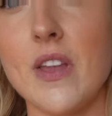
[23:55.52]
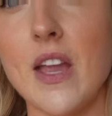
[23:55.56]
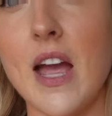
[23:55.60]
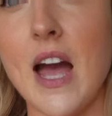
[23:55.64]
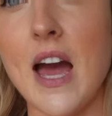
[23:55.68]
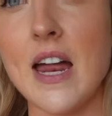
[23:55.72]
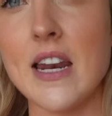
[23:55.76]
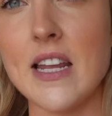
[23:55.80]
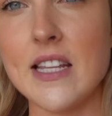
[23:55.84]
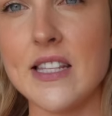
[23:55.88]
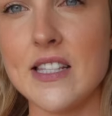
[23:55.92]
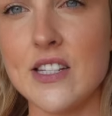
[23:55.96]

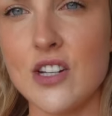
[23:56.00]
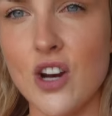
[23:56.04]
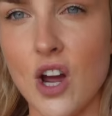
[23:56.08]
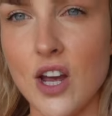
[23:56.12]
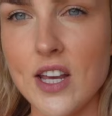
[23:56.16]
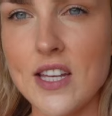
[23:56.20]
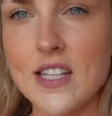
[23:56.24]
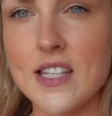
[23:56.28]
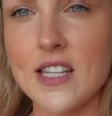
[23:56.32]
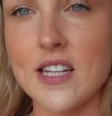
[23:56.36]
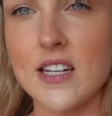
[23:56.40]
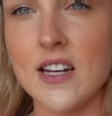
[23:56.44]
And it's
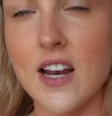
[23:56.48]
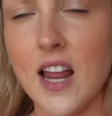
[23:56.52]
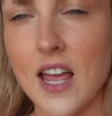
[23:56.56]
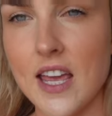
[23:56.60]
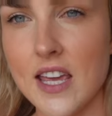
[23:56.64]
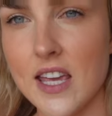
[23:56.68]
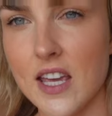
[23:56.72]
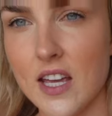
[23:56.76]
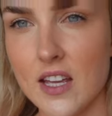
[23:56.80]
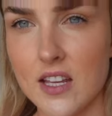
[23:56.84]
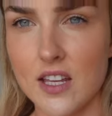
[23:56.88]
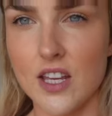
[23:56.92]
nice and,
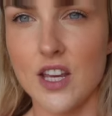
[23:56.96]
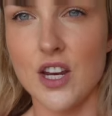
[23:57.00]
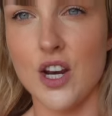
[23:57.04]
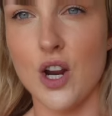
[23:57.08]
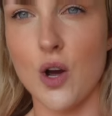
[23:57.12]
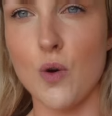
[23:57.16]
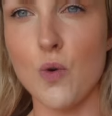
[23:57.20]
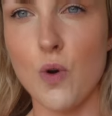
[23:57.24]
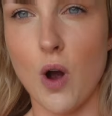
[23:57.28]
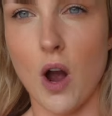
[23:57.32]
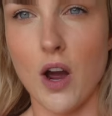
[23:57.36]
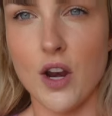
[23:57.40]
like, you
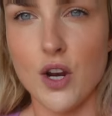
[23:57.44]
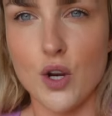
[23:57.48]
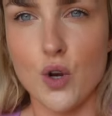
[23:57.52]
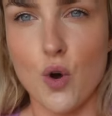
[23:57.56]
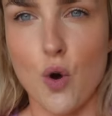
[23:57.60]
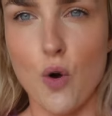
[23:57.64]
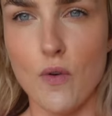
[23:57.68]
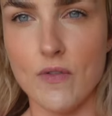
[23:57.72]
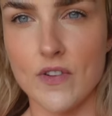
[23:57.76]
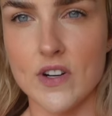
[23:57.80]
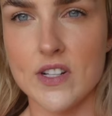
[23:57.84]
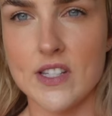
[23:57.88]
know, kind of
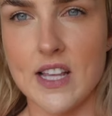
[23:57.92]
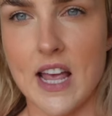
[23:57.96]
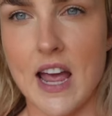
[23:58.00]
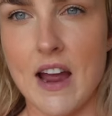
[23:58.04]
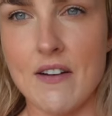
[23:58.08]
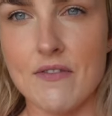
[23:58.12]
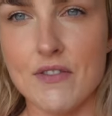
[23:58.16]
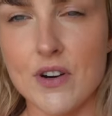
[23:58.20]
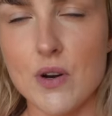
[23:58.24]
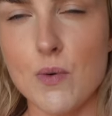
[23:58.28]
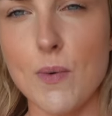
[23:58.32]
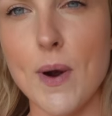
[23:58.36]
covers
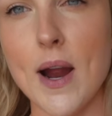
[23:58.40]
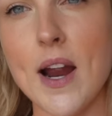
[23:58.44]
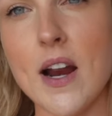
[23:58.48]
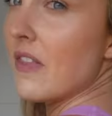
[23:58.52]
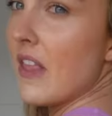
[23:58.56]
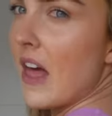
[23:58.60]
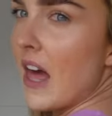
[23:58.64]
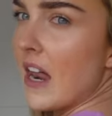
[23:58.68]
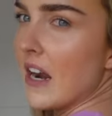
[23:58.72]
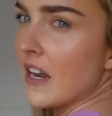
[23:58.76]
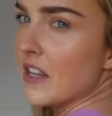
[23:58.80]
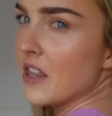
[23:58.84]
everywhere.
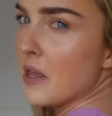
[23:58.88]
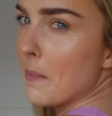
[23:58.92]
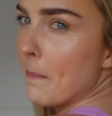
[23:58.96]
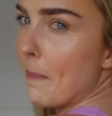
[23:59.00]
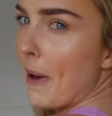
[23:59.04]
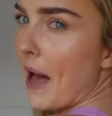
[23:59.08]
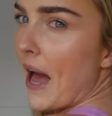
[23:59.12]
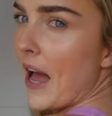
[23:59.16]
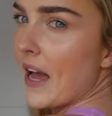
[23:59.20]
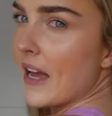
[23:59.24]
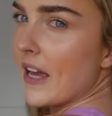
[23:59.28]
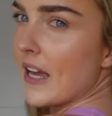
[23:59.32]
Then at the
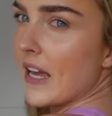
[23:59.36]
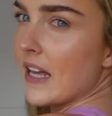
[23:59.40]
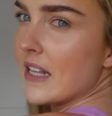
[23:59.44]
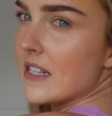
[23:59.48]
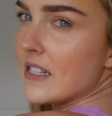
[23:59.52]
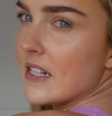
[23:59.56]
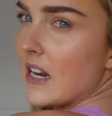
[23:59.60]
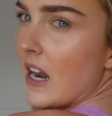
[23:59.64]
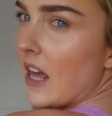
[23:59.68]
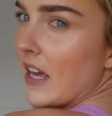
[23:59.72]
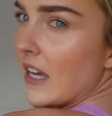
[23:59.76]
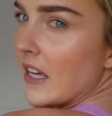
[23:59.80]
back,
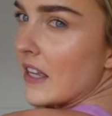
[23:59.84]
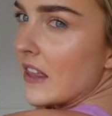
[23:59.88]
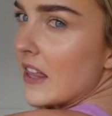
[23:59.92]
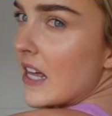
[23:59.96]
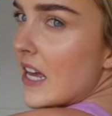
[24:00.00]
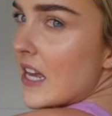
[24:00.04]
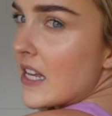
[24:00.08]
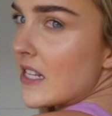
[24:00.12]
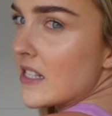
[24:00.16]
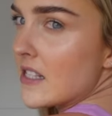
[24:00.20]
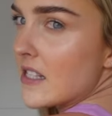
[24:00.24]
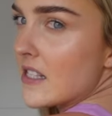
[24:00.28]
it's like
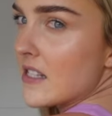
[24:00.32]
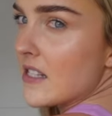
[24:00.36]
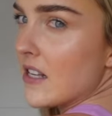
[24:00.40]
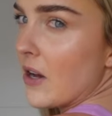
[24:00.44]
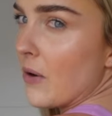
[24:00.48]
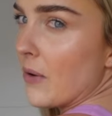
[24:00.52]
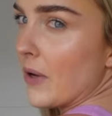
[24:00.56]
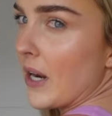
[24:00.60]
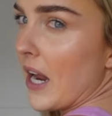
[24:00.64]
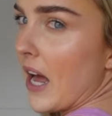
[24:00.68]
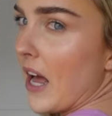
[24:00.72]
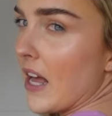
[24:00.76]
this.
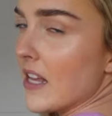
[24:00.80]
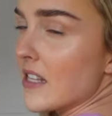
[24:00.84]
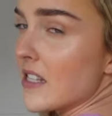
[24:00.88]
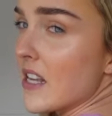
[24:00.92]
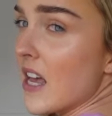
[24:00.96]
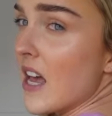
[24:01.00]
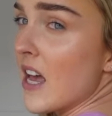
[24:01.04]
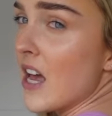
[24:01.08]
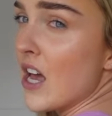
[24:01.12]
So it has